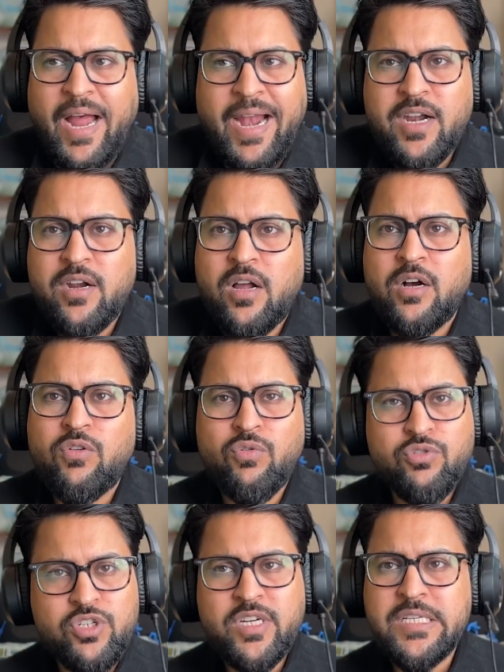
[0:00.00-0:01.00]
ADNOC,
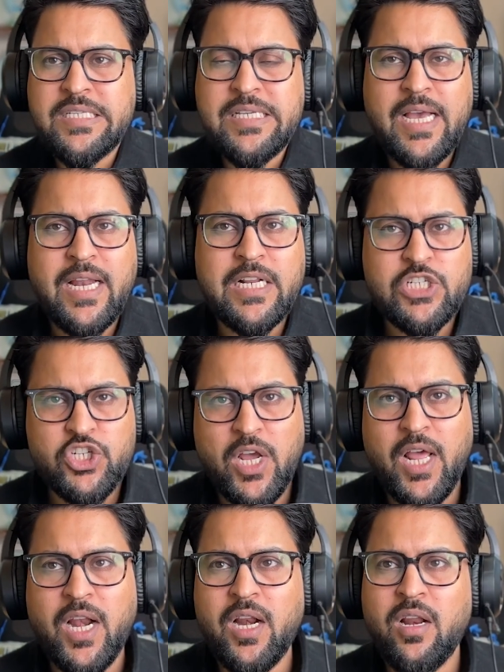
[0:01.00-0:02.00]
OGDCL,
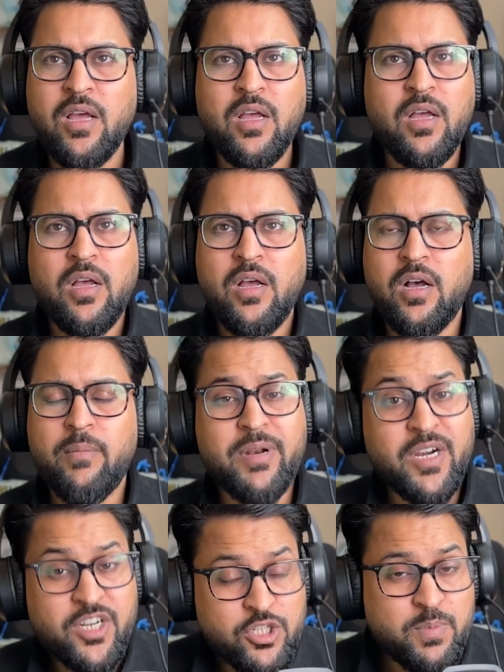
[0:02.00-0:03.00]
Shell,
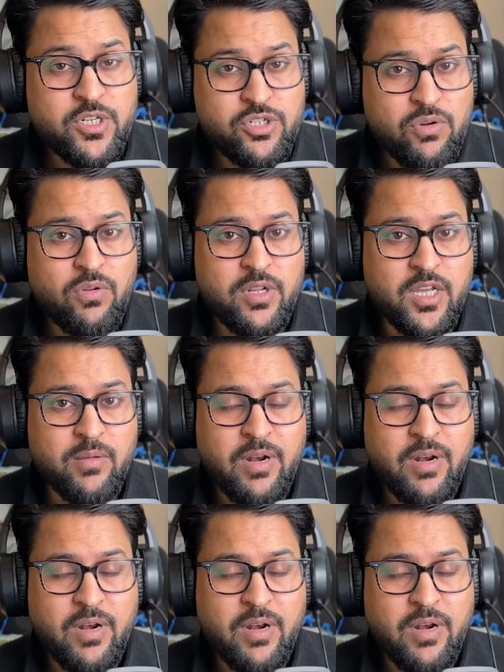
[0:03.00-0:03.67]
British Petroleum.